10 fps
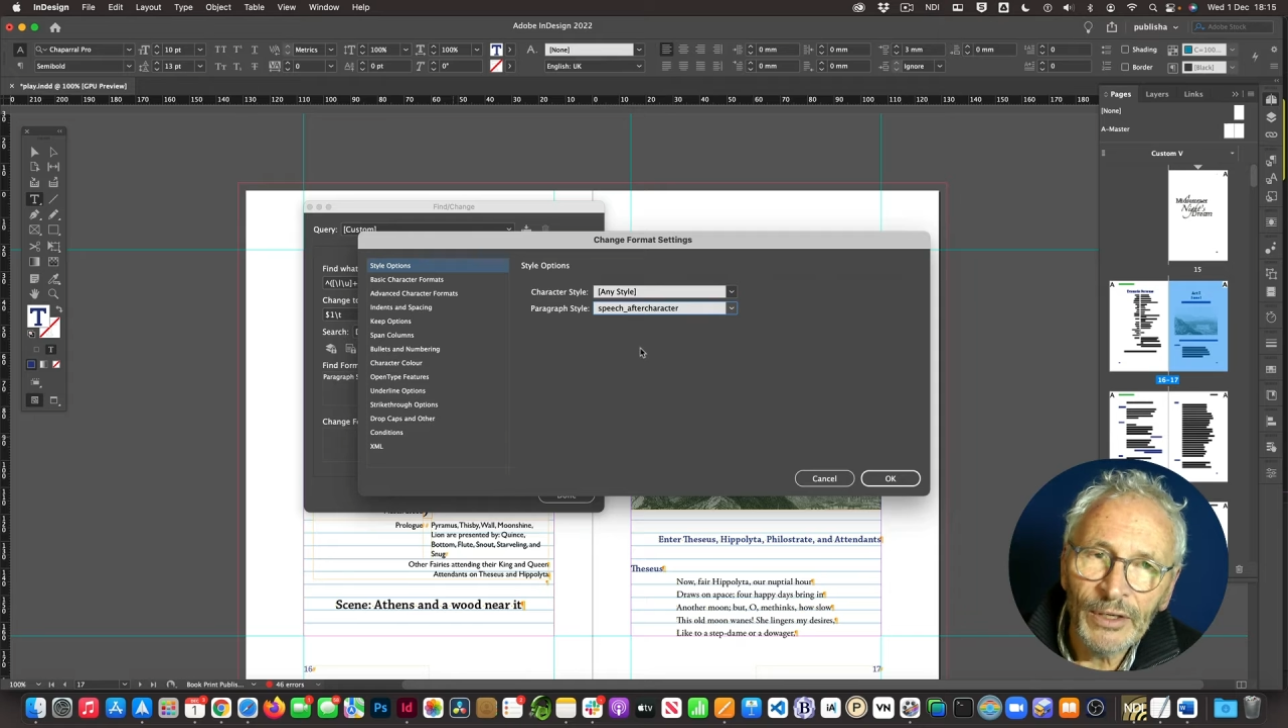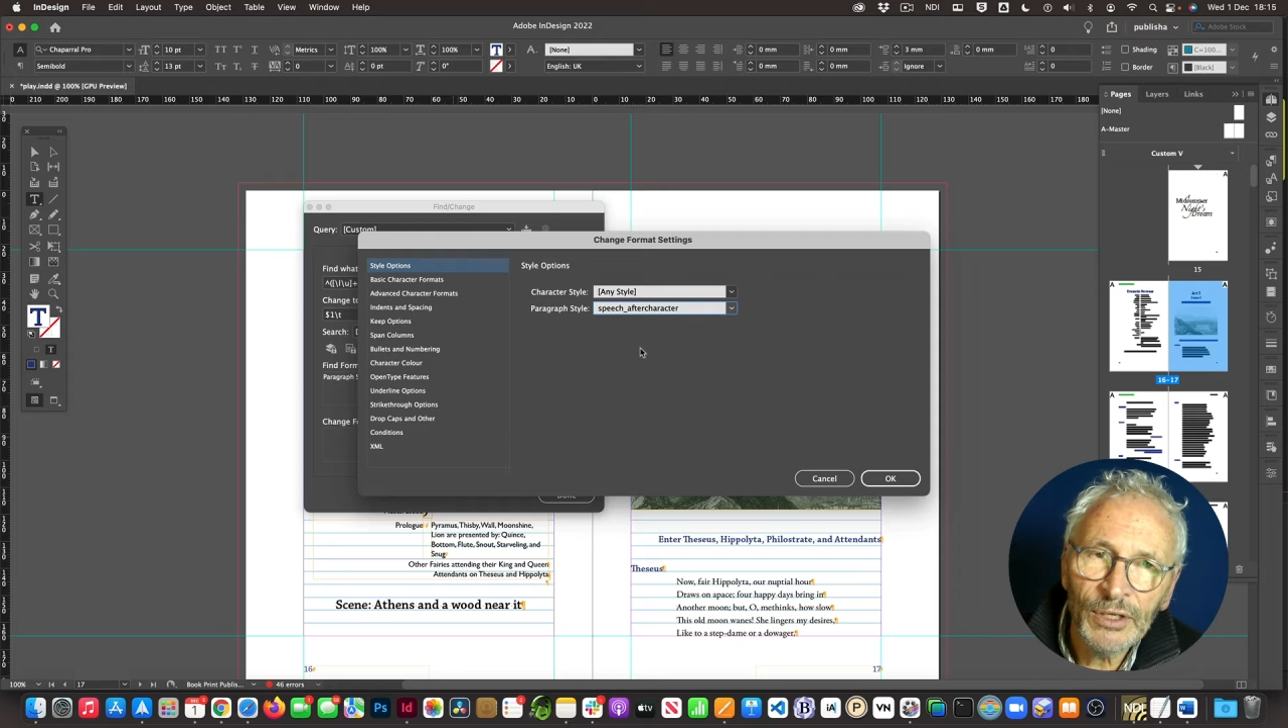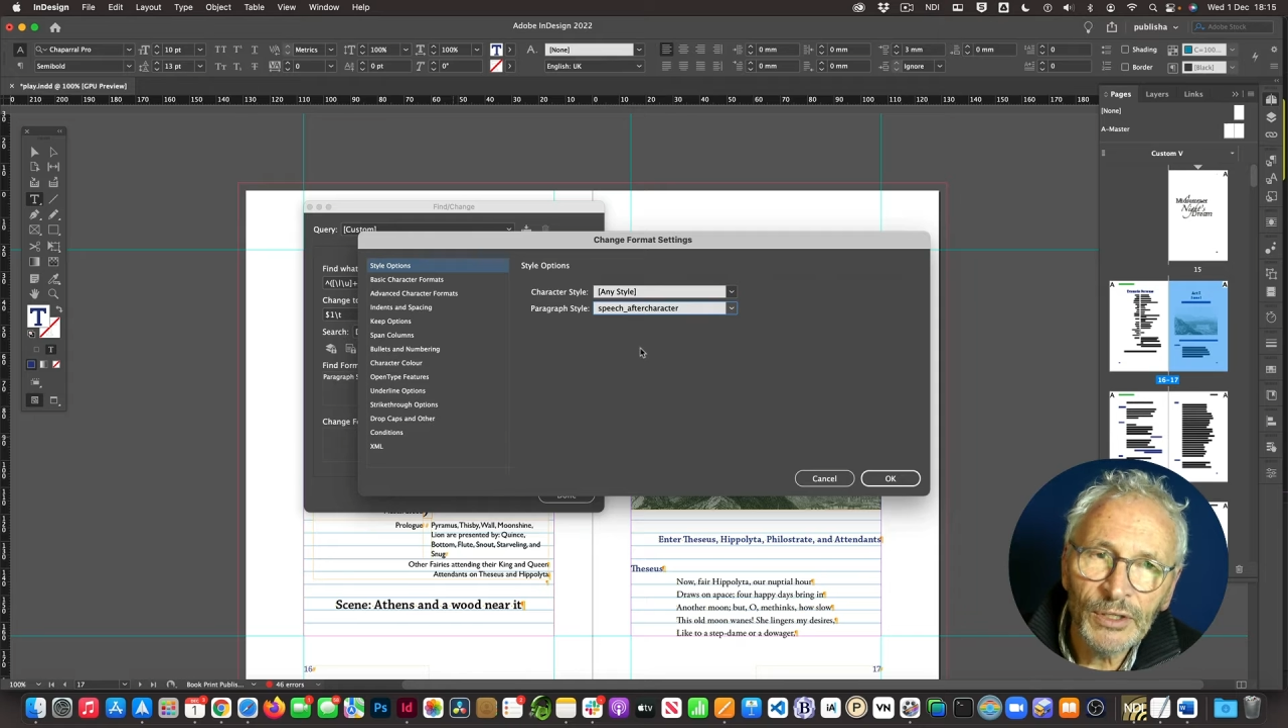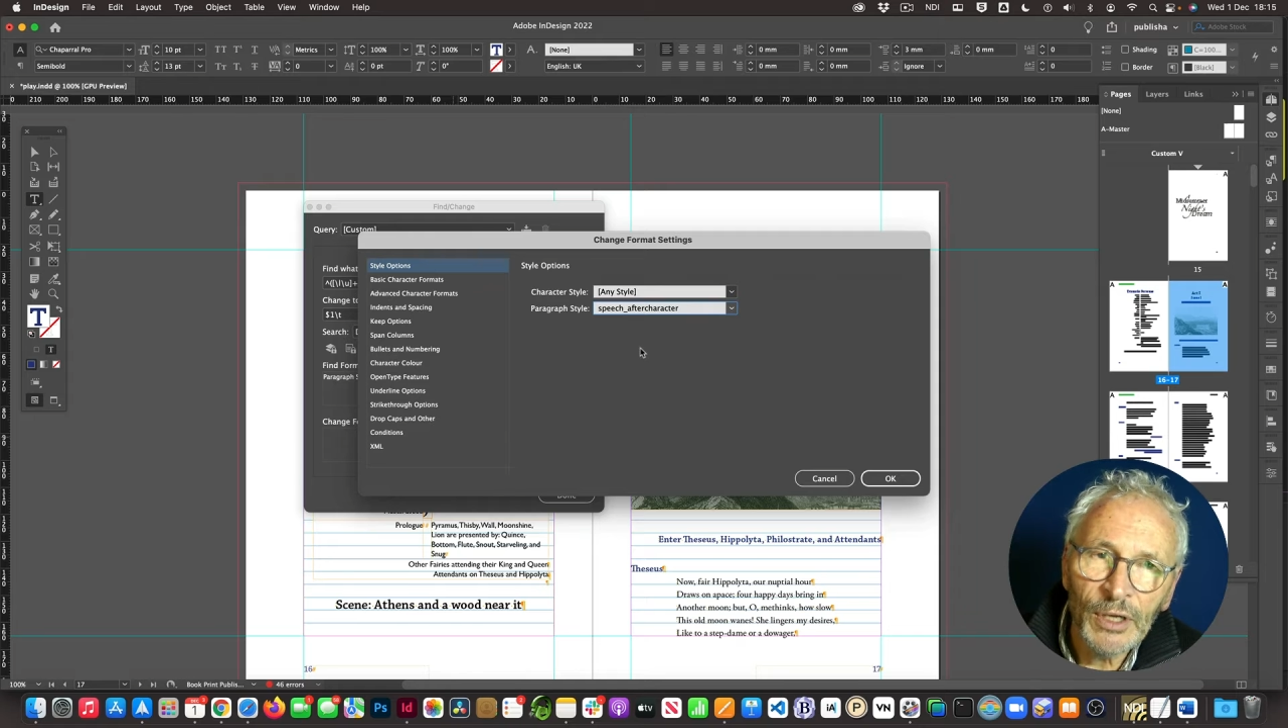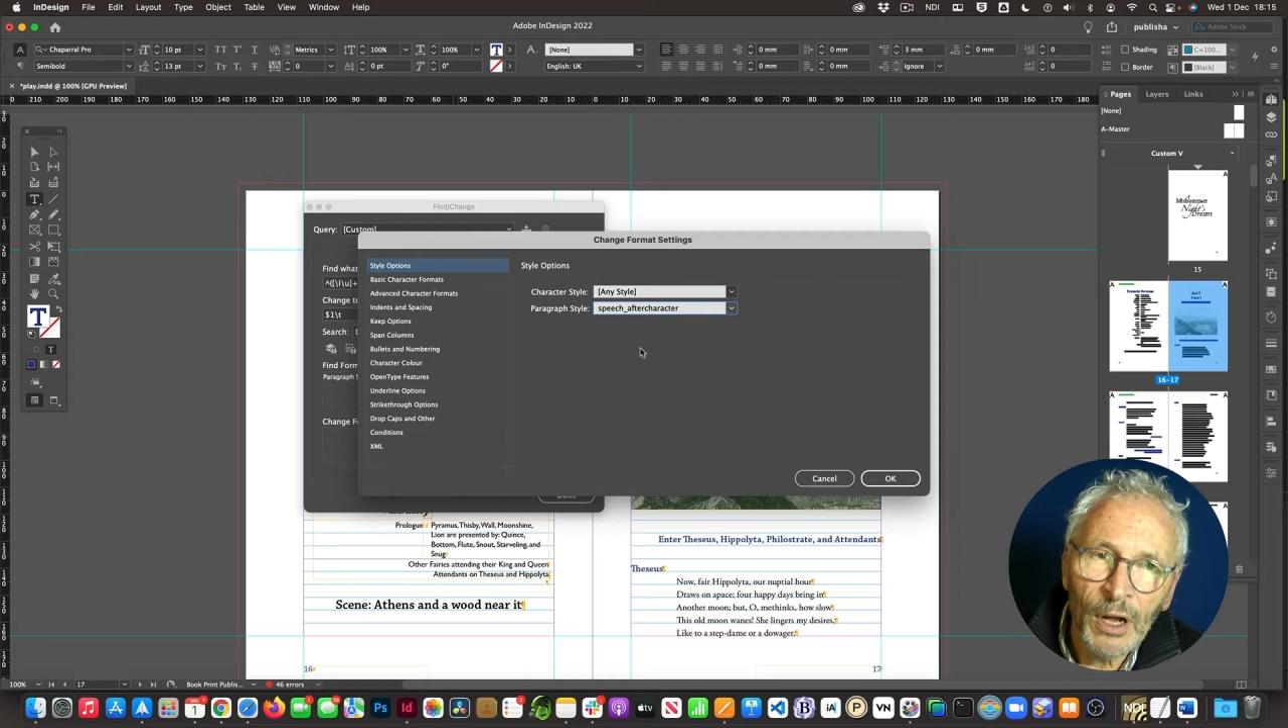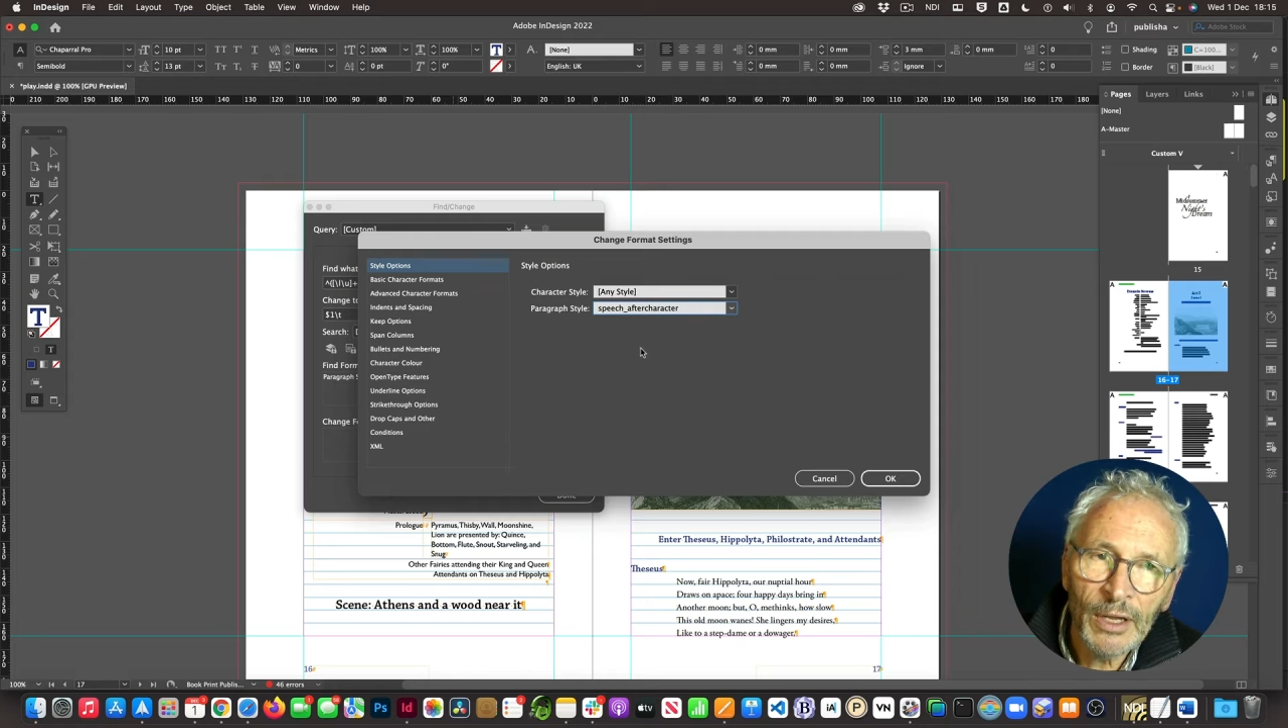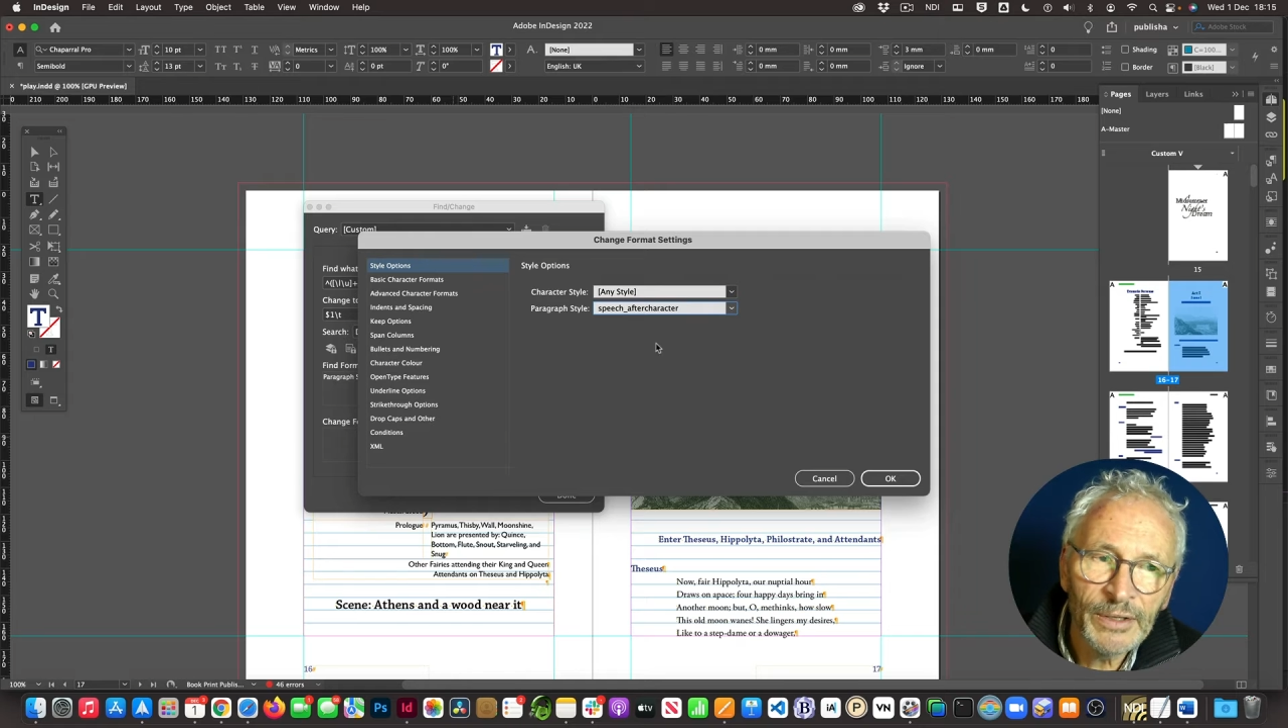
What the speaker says: style at the